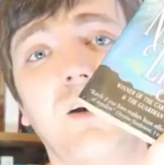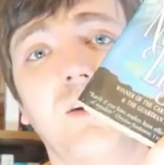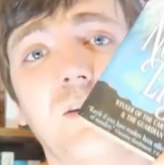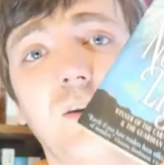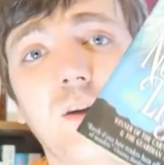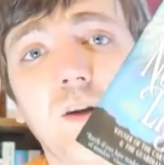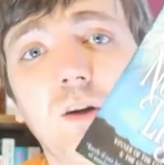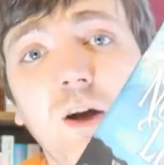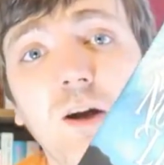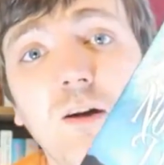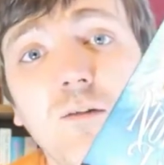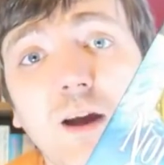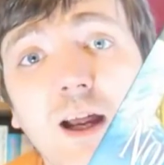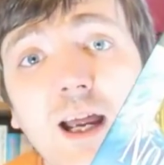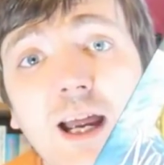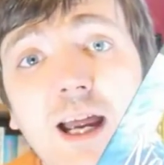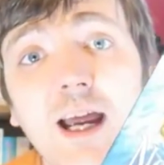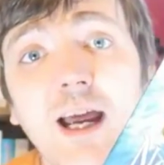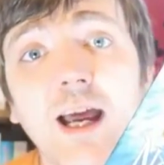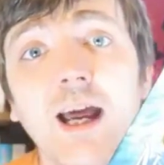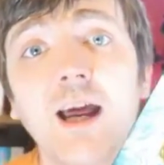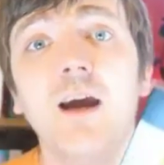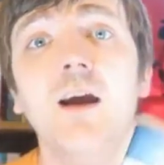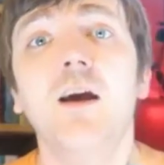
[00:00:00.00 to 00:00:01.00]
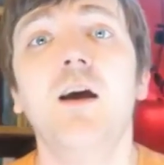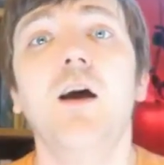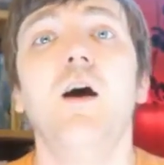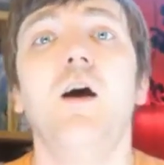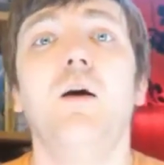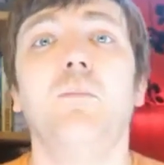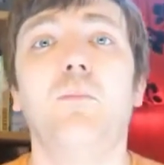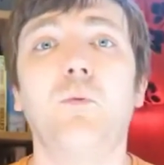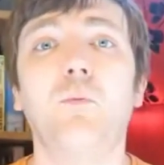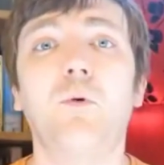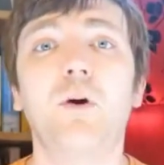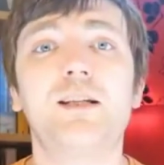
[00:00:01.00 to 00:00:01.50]
on the cover here.
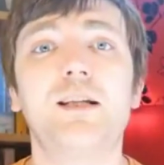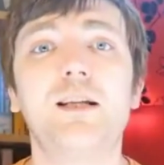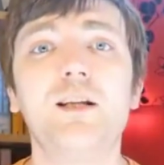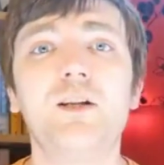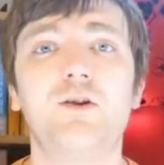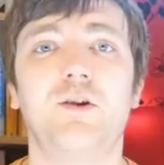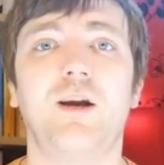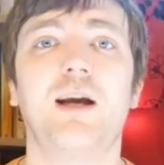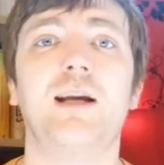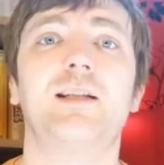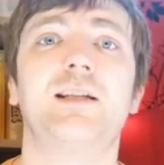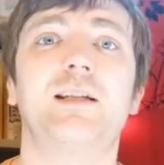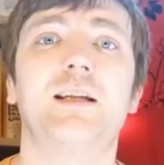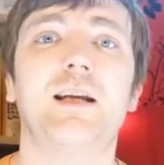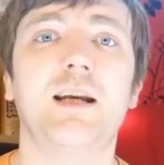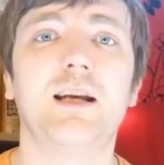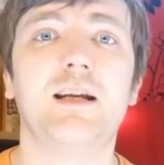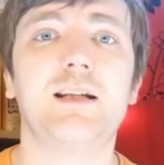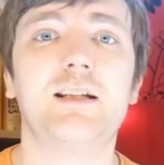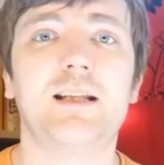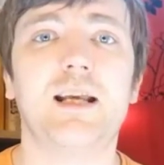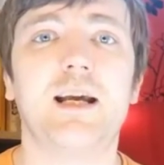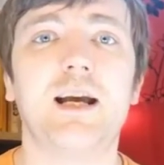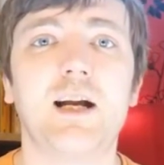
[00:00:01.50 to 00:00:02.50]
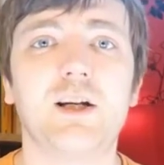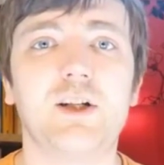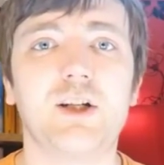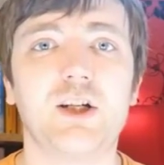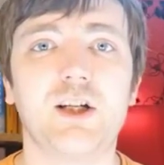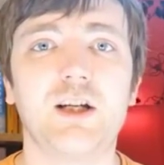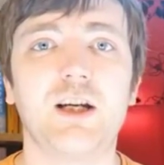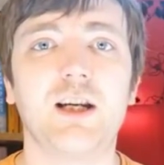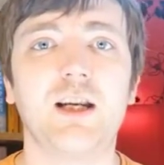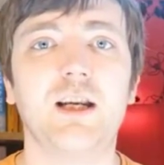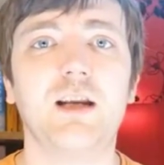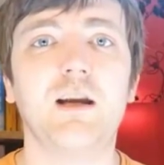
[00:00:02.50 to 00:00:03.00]
But what's interesting is they
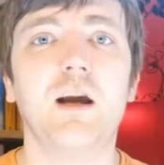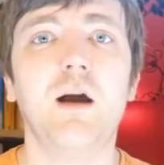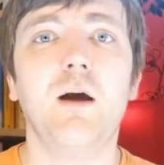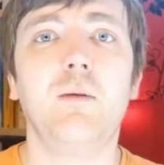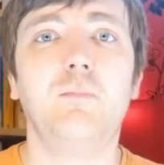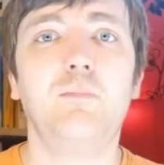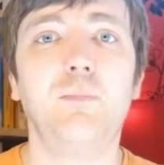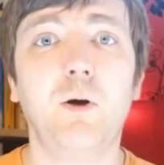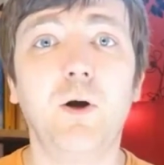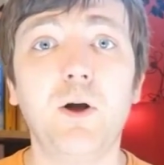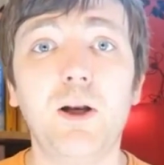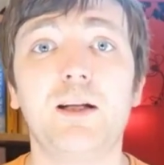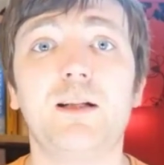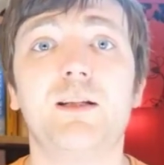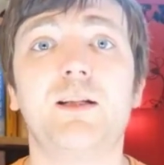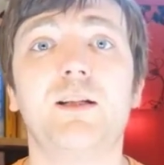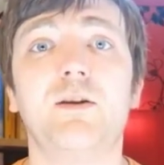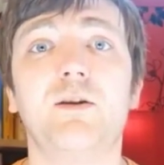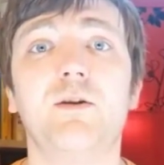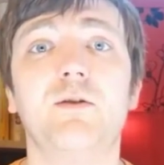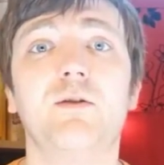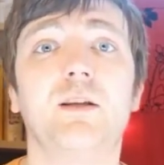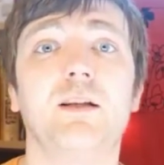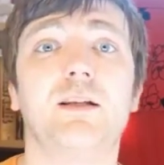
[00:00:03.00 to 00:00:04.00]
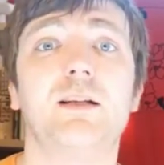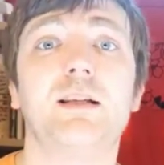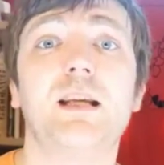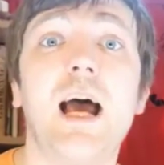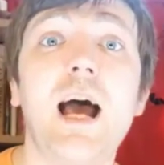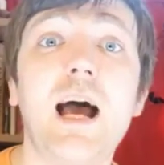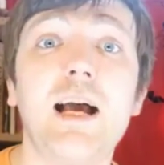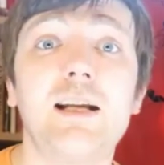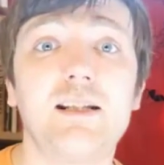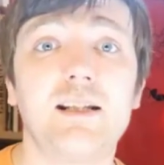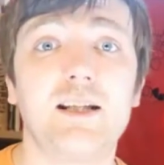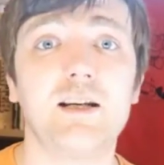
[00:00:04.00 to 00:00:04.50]
actually put it to the
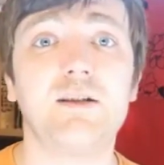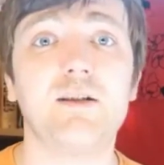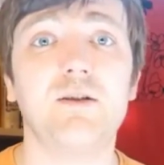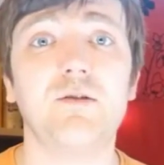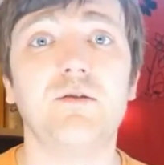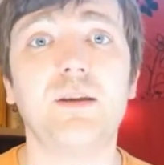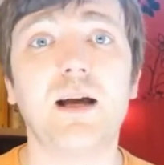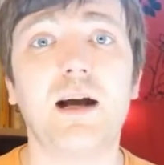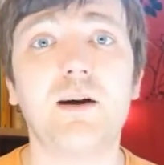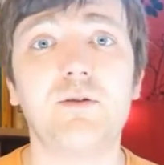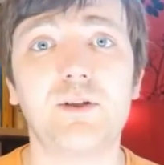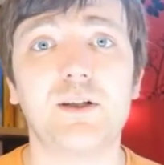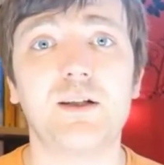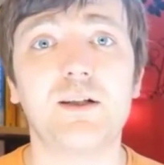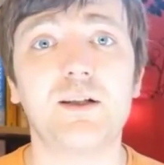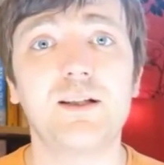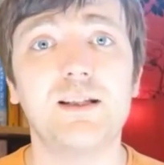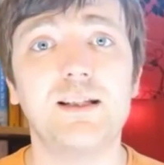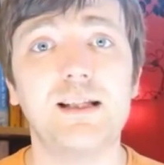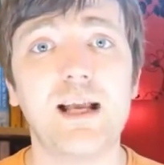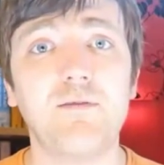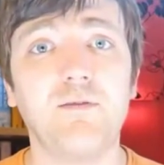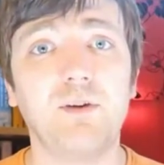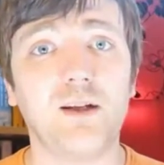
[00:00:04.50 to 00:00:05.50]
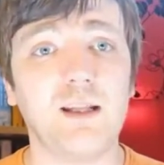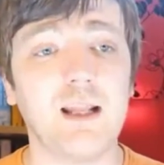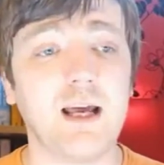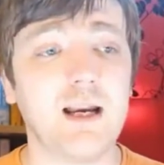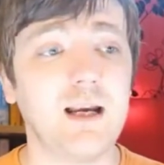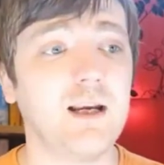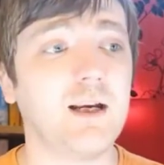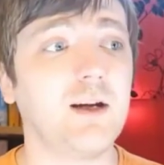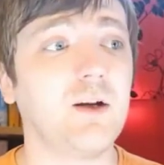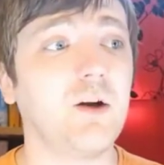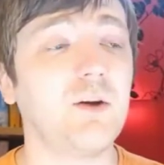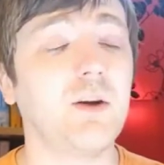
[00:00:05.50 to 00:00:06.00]
test in 2007.
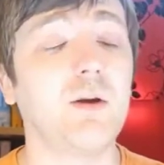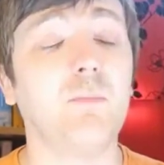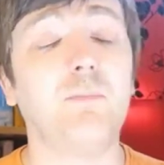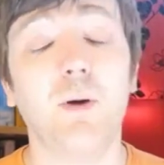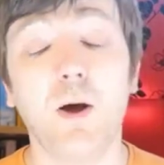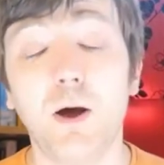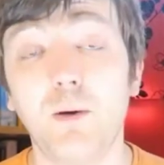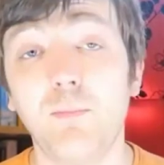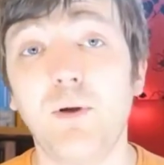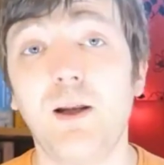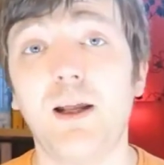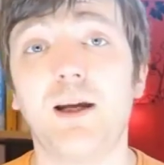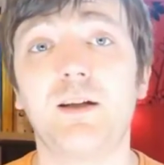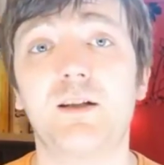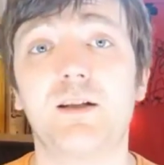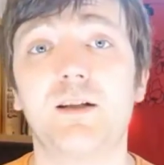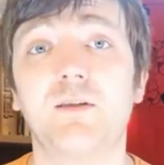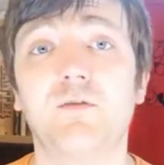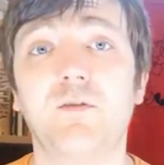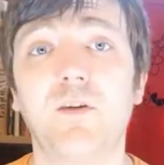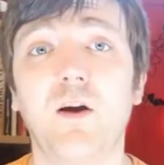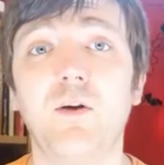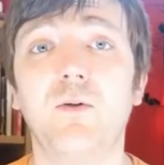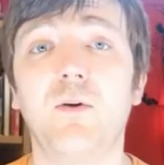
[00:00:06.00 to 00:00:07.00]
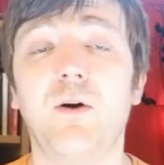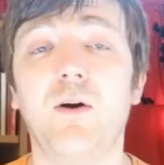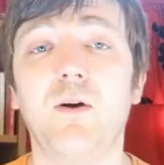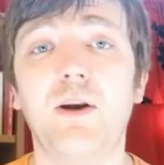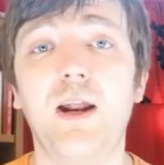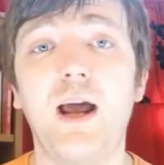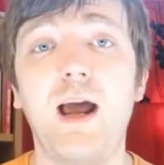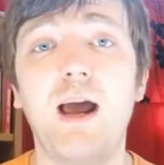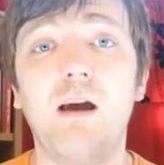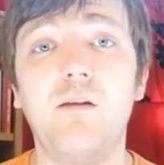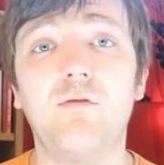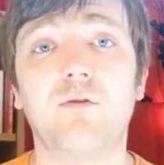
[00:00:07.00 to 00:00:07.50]
They got the public to vote
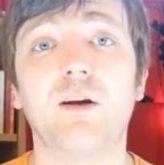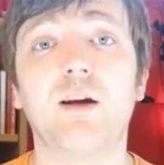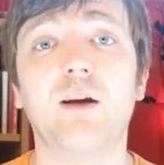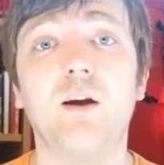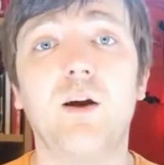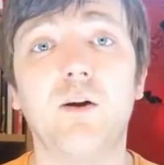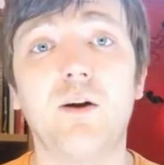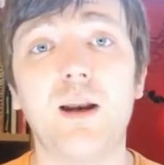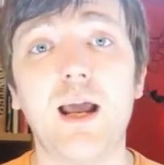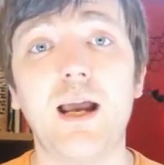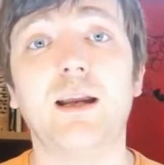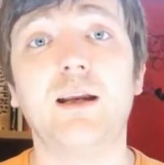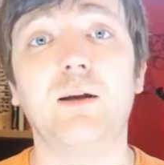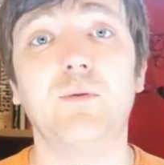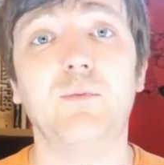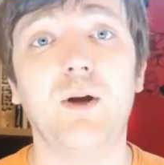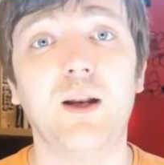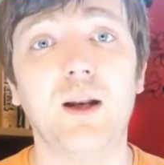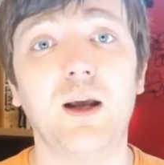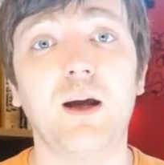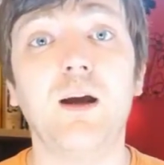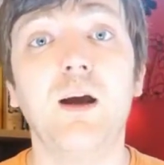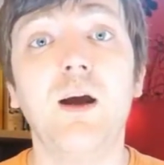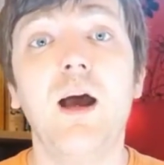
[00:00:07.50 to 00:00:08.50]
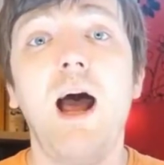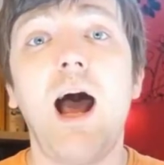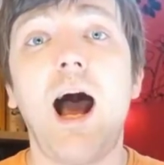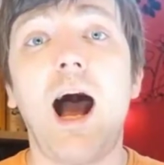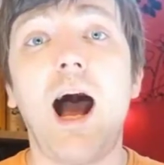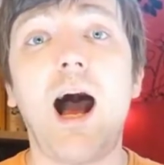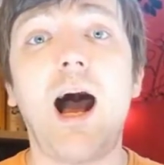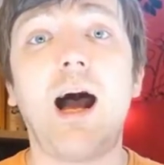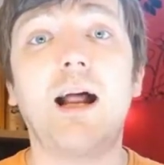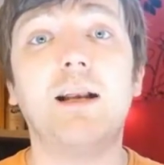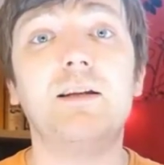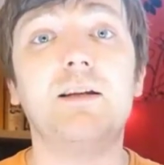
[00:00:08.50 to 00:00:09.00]
on every Carnegie winner
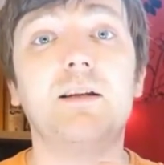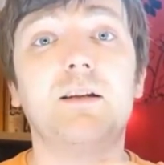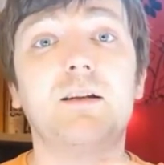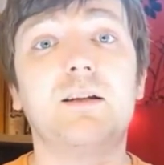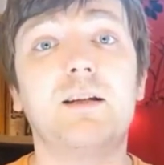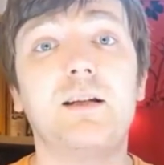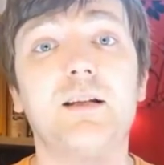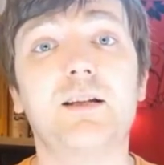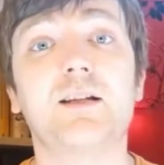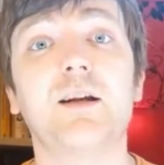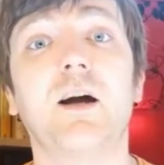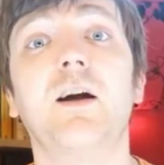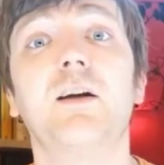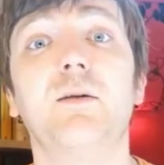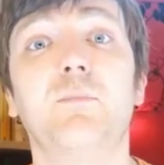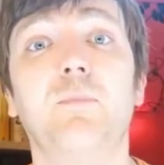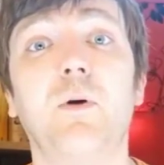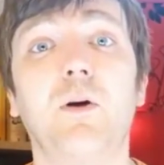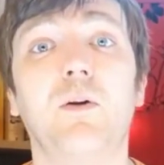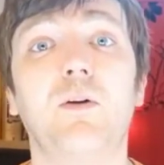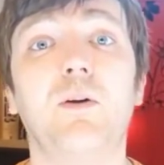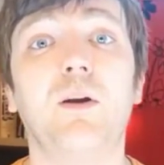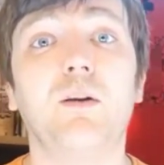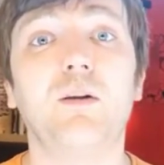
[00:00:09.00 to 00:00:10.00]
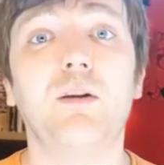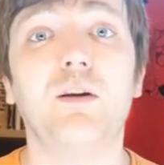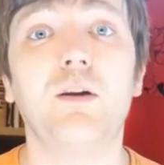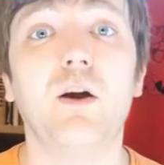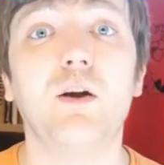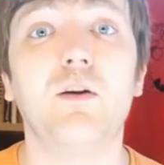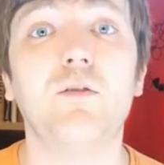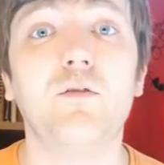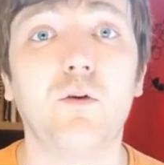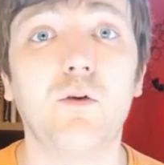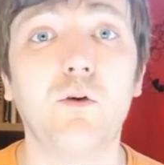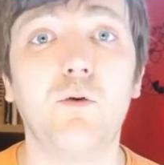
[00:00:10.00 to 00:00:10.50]
and decide upon the
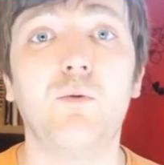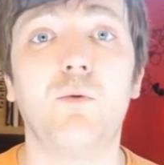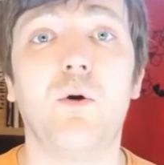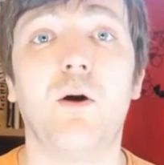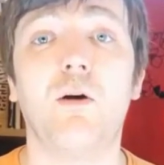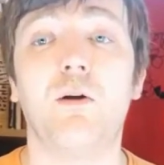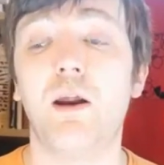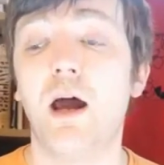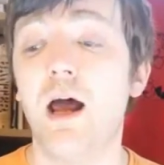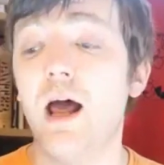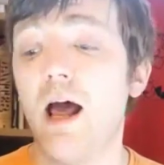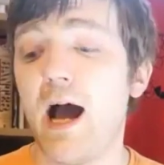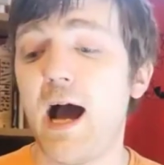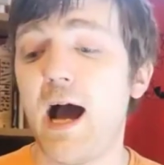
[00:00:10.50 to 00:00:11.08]
overall one,